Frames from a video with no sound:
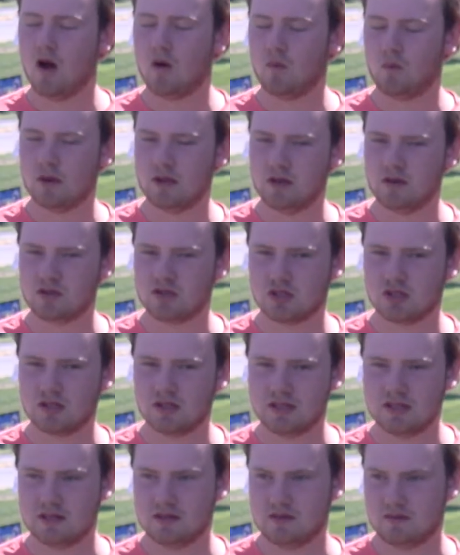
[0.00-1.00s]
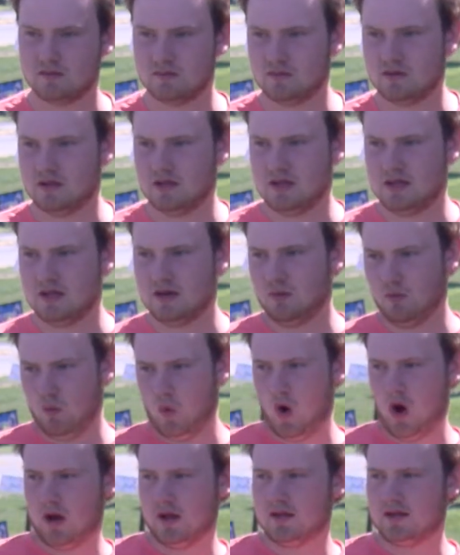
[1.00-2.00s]
We usually get
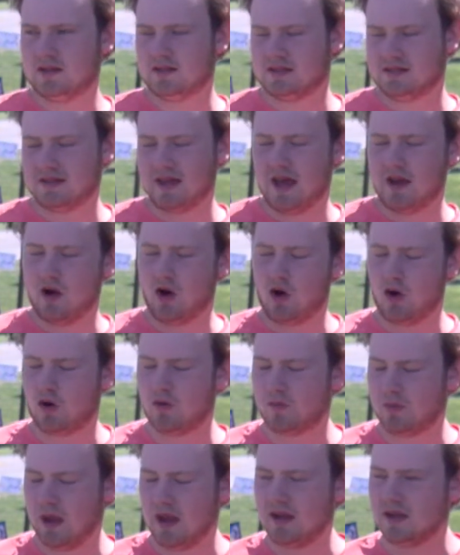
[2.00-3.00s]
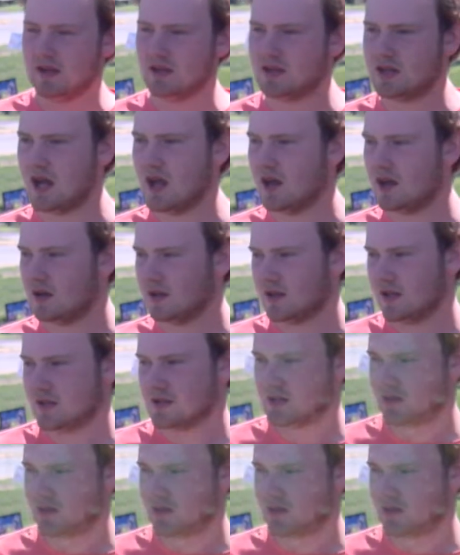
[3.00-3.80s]
ones that aren't painted yet, get